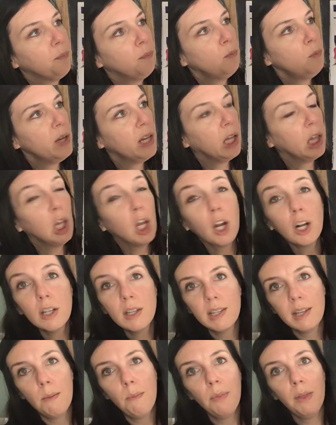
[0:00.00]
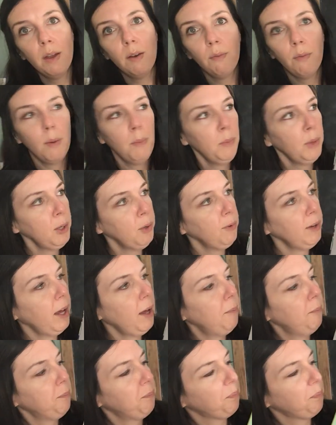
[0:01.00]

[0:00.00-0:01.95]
We could learn something from Luna.